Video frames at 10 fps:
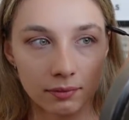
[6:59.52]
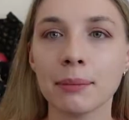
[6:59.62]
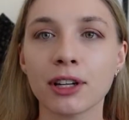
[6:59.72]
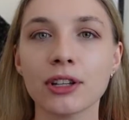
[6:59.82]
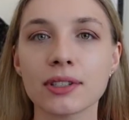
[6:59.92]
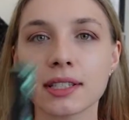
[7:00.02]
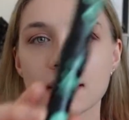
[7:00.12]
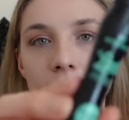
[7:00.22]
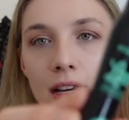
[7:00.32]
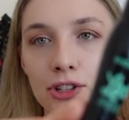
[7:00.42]
I'm gonna use this
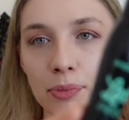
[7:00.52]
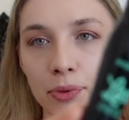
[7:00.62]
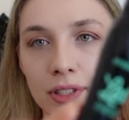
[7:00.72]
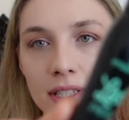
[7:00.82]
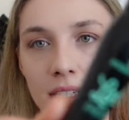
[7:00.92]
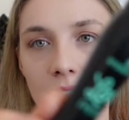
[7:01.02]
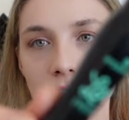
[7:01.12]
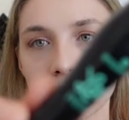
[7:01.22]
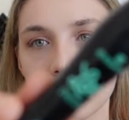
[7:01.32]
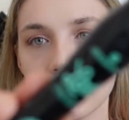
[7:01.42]
Lash Princess